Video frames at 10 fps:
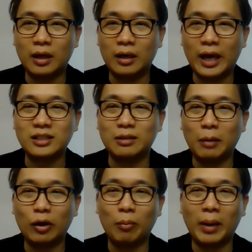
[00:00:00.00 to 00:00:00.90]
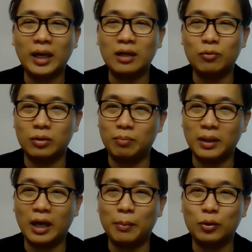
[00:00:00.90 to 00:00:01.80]
X amount of money would
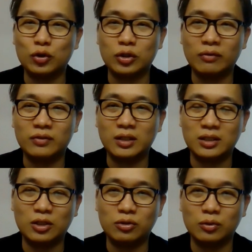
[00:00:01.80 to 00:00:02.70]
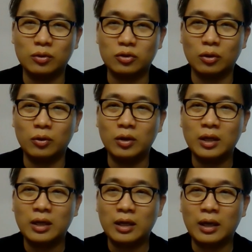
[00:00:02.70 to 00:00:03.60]
be able to solve this issue. So
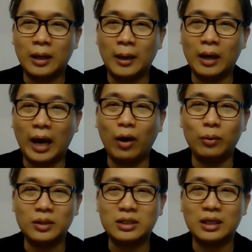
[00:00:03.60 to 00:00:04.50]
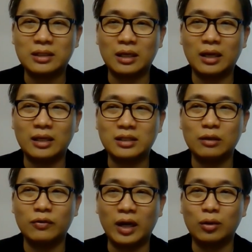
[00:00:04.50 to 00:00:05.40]
I hope it stays at
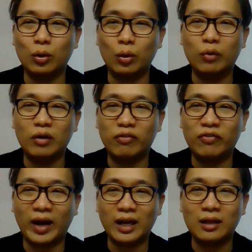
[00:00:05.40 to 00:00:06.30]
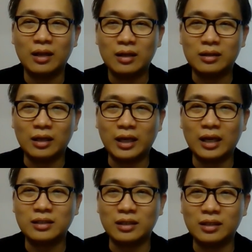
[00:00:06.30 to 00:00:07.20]
civil and don't overfight the
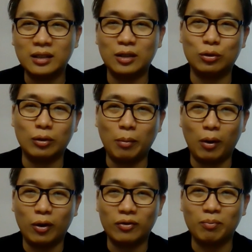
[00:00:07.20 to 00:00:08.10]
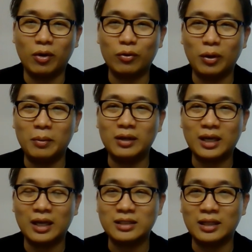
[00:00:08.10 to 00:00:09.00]
case and turn it to a more criminal
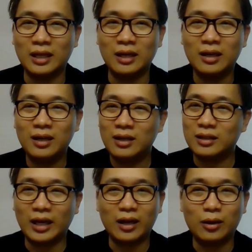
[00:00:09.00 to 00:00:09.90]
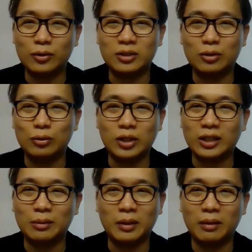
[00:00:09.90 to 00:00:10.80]
case. And then there goes the two
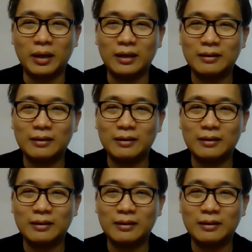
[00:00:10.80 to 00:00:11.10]
gentlemen, man.